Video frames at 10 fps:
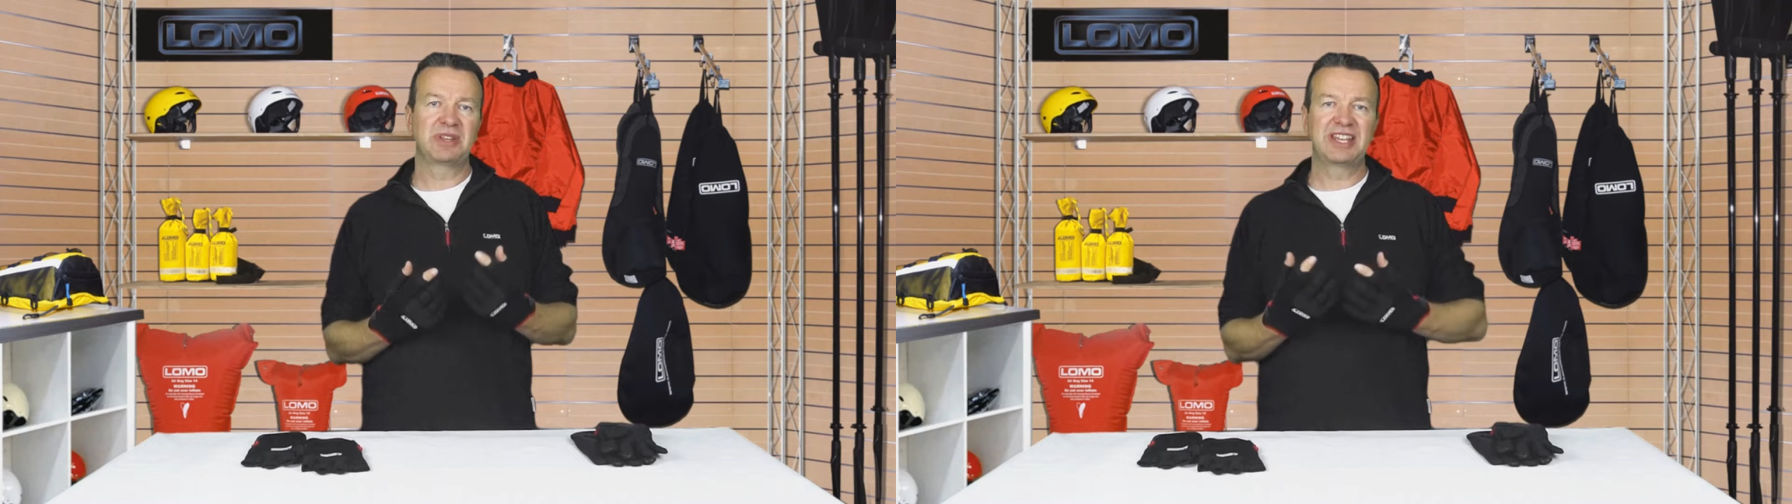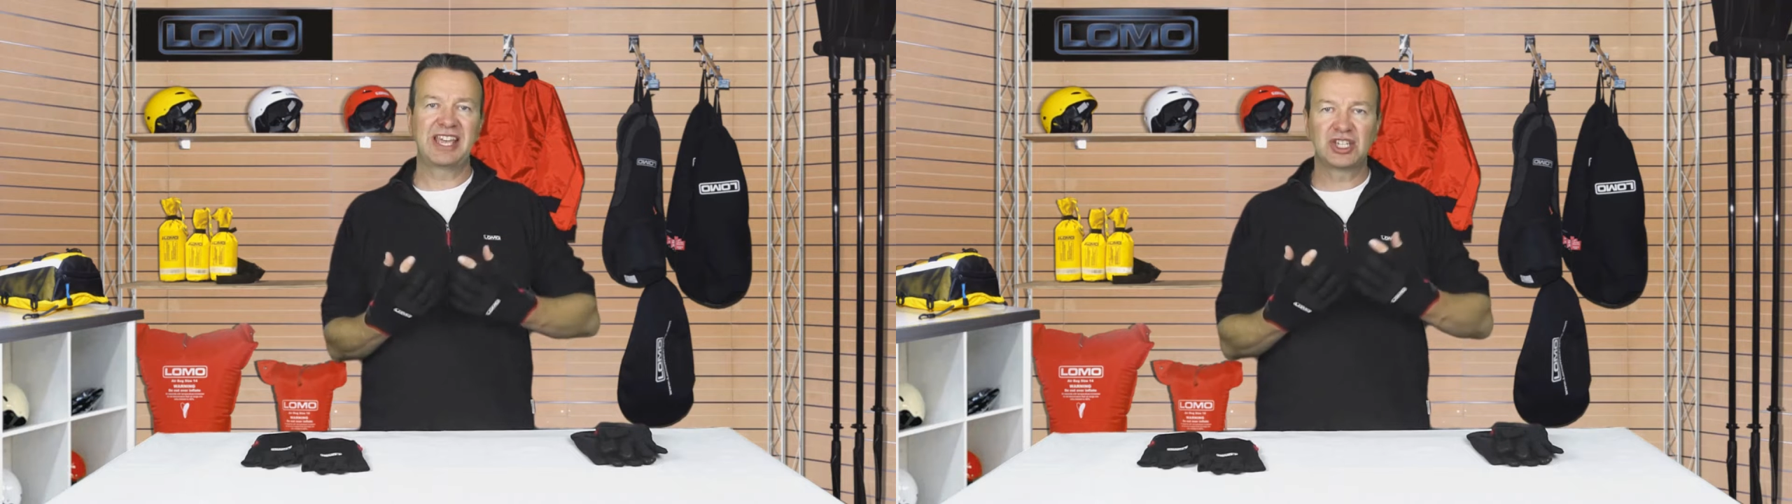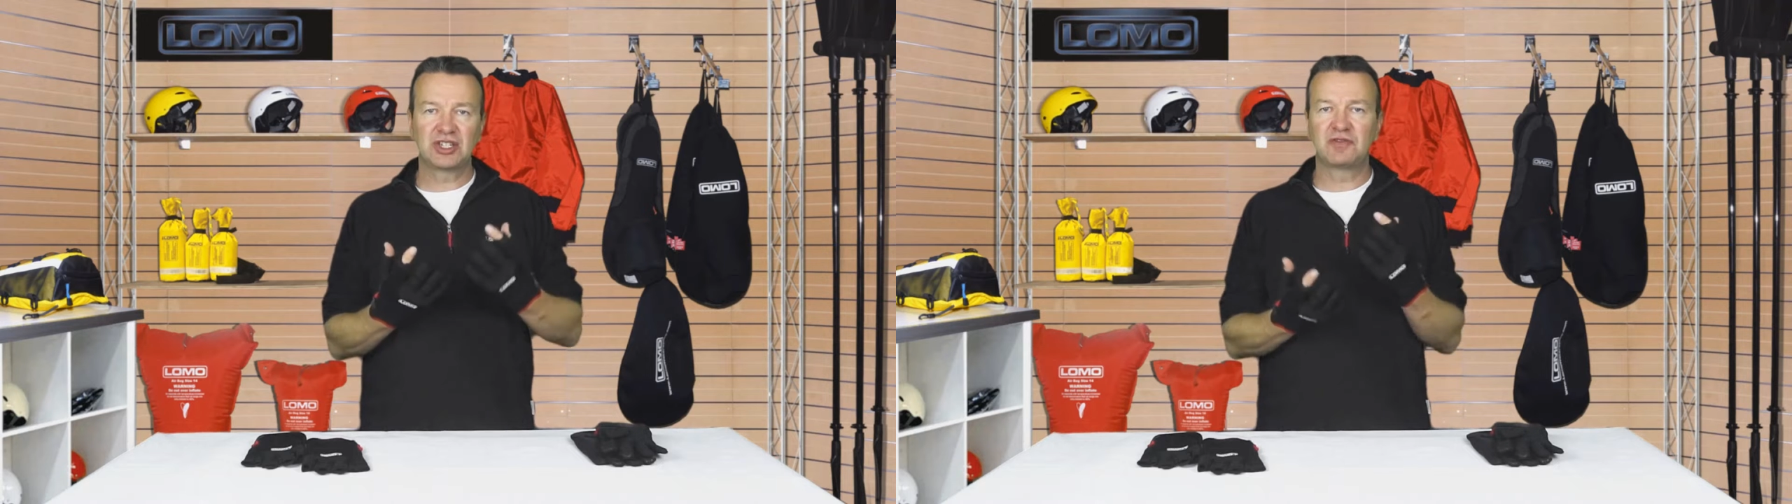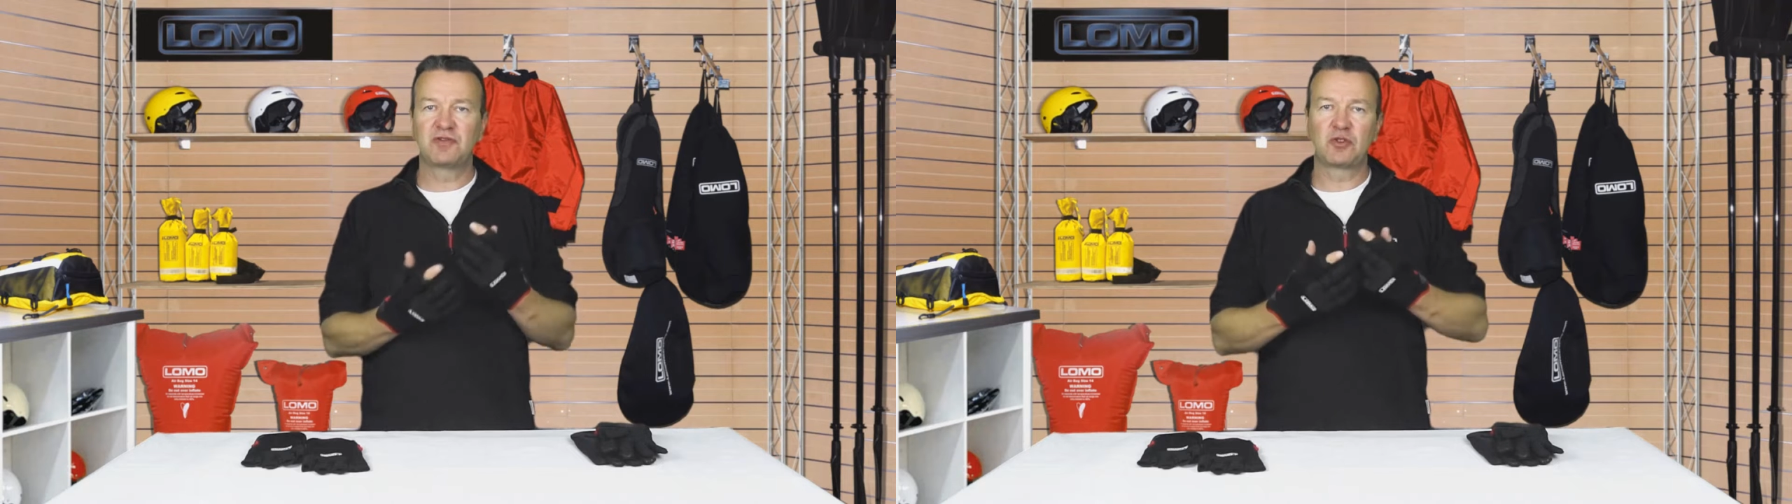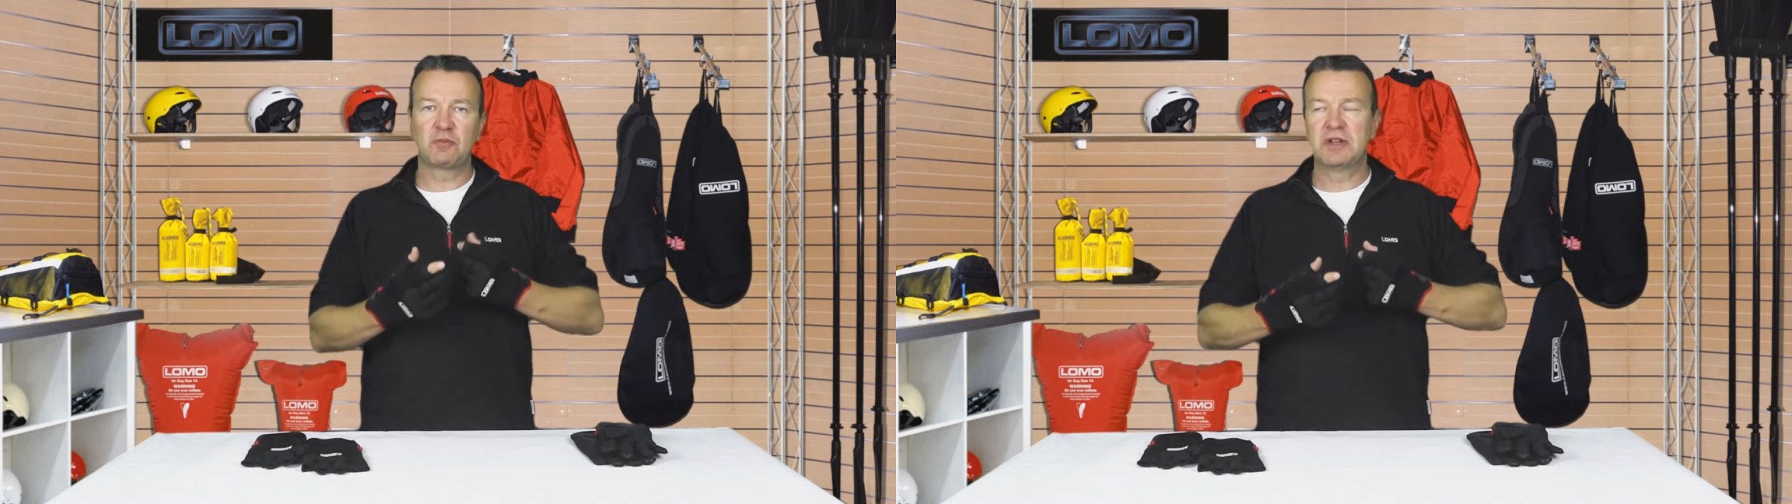protection
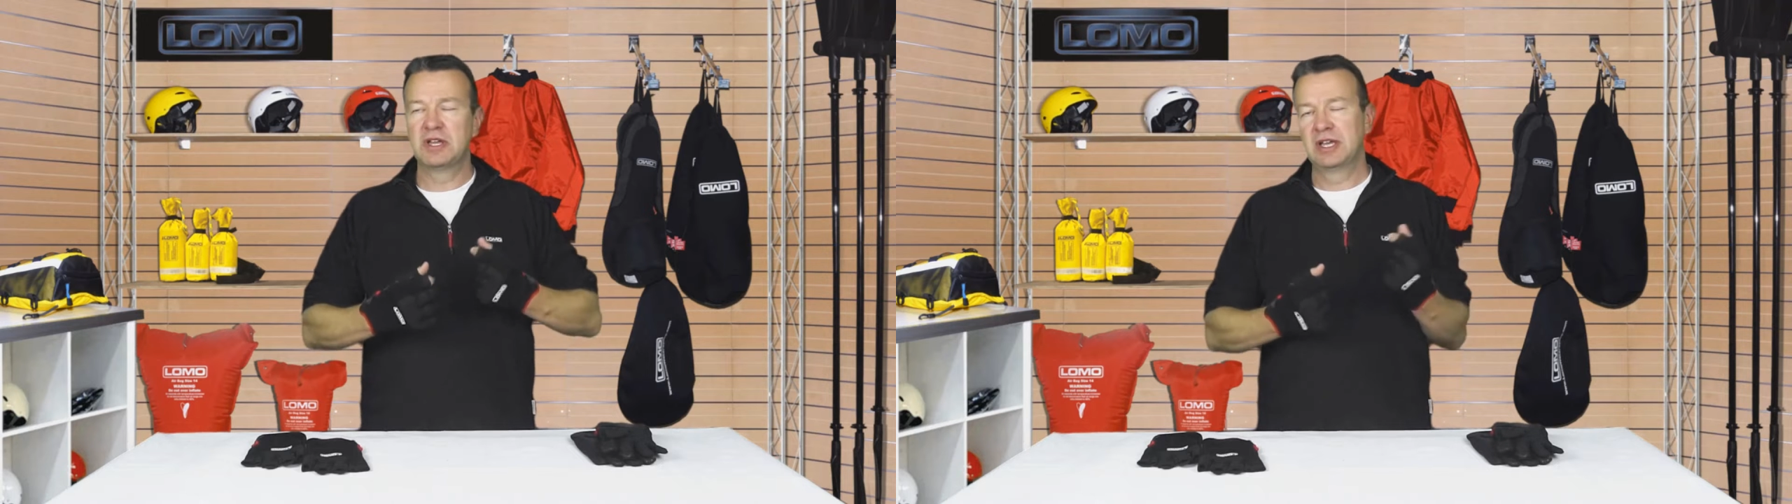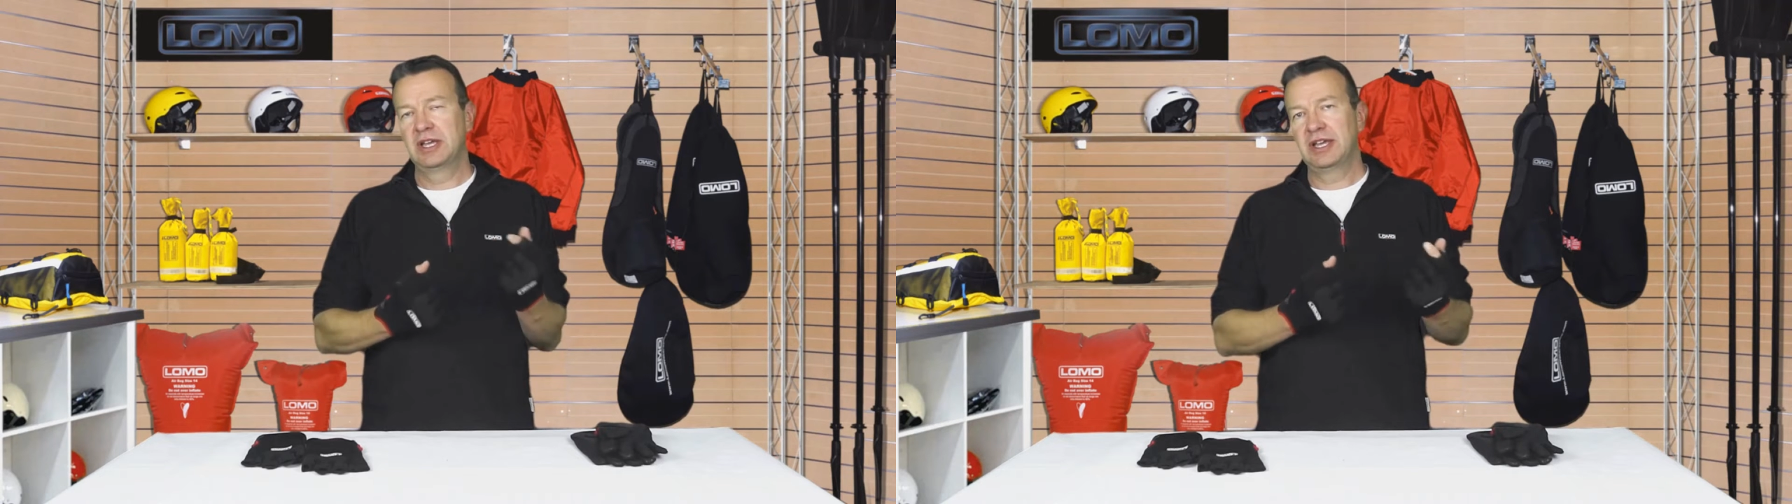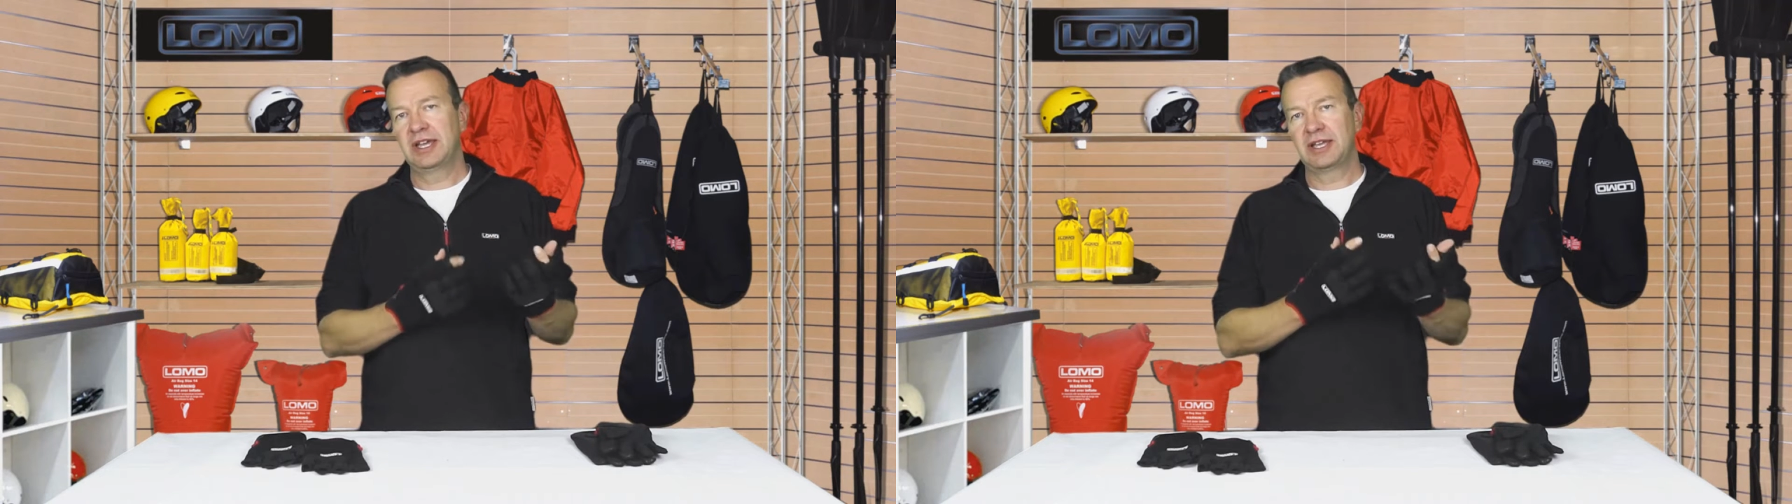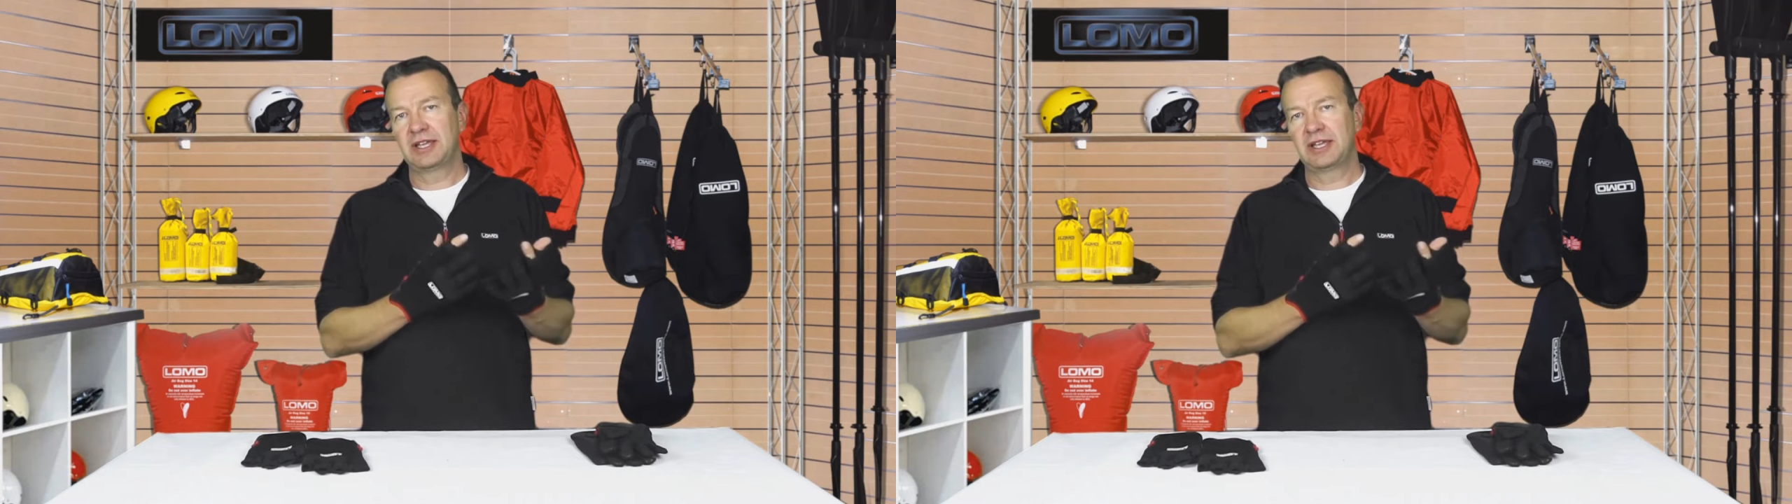from uh,